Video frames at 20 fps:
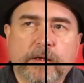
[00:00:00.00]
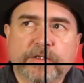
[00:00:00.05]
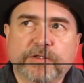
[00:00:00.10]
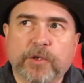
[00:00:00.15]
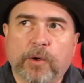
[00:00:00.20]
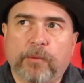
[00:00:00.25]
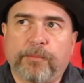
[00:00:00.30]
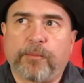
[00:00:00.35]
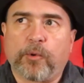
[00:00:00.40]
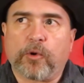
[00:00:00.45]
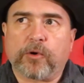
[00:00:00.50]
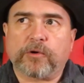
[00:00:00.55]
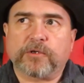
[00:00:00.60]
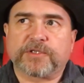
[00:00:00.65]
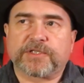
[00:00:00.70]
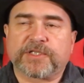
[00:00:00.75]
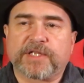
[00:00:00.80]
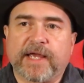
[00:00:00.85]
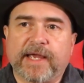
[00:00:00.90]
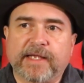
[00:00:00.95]
So Border
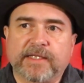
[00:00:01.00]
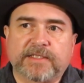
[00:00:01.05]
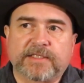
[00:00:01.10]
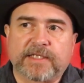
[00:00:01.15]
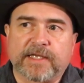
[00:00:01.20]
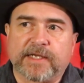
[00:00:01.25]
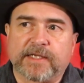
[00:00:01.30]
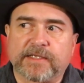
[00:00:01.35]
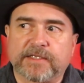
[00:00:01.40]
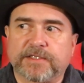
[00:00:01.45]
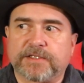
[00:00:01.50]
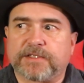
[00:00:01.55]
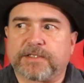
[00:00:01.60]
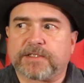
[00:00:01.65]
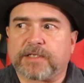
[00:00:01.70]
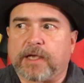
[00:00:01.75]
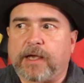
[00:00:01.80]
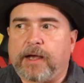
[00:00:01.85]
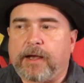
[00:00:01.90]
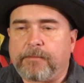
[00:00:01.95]
States is,
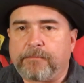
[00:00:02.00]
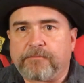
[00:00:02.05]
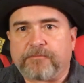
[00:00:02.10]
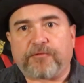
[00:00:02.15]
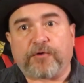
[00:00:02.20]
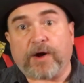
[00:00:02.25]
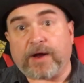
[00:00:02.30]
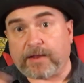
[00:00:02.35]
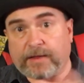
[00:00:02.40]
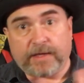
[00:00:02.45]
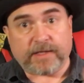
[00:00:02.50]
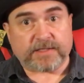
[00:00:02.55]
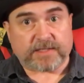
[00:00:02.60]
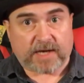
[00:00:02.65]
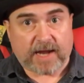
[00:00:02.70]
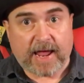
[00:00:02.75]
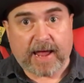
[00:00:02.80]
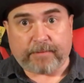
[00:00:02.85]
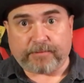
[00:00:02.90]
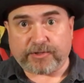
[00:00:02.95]
frankly, it's an
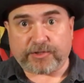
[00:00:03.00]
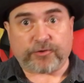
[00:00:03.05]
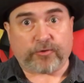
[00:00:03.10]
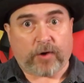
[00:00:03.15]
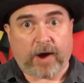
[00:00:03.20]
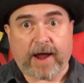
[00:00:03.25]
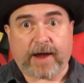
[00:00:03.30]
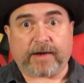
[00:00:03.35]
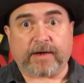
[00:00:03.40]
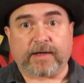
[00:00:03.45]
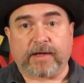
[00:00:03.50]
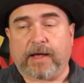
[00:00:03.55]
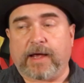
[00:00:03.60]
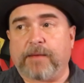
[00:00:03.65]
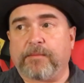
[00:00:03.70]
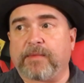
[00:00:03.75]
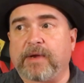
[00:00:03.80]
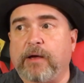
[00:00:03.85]
abstract game.